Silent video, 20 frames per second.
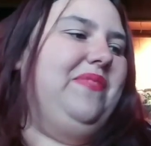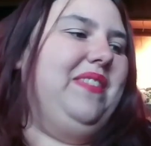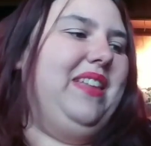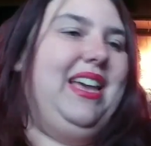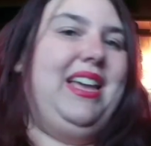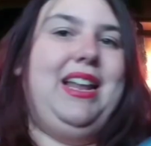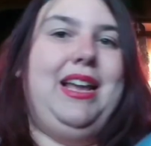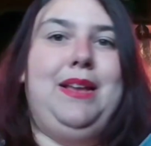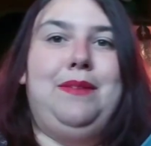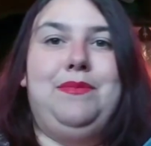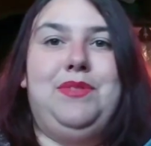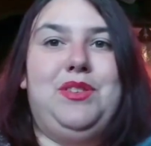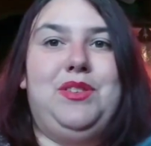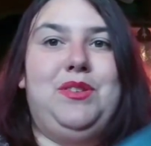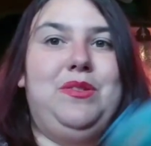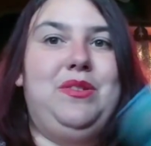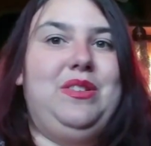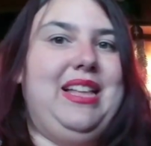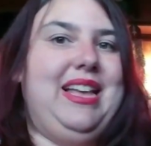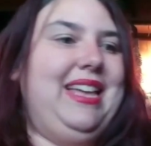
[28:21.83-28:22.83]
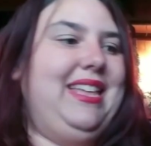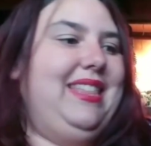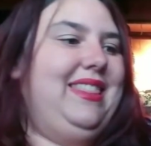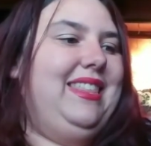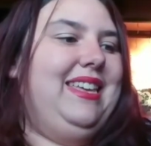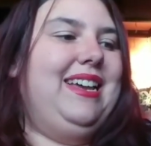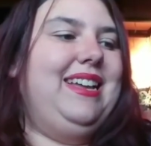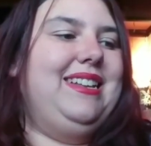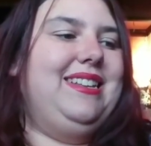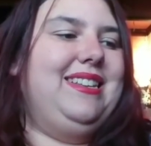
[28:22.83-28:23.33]
and I am so glad
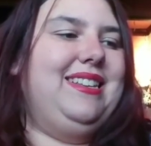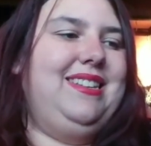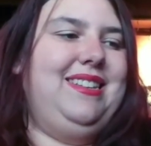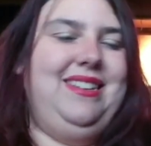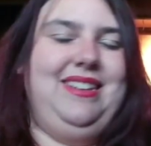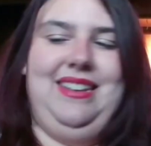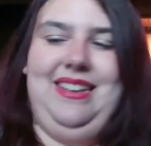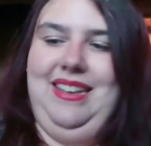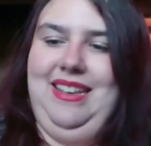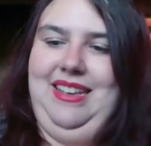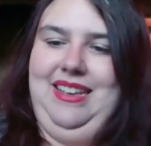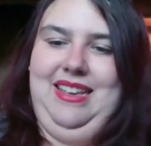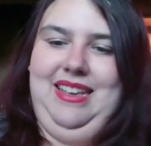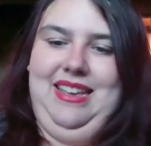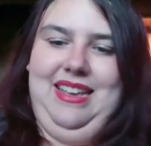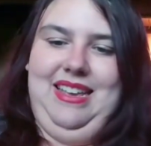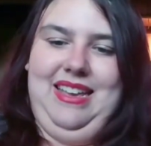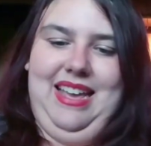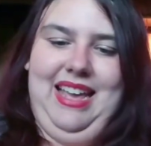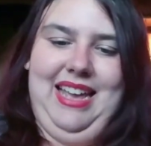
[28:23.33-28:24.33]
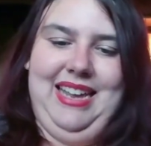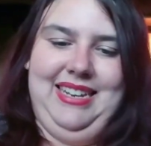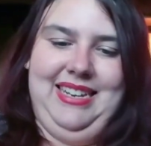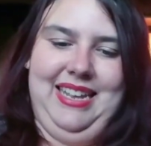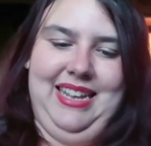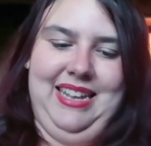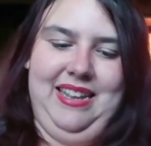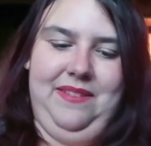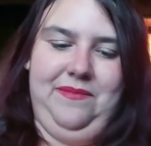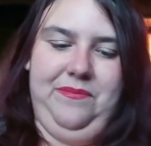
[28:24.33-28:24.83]
that I
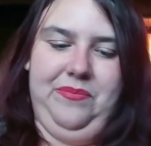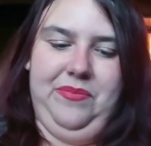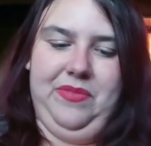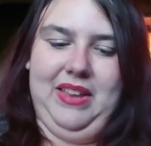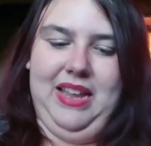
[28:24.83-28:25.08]
did.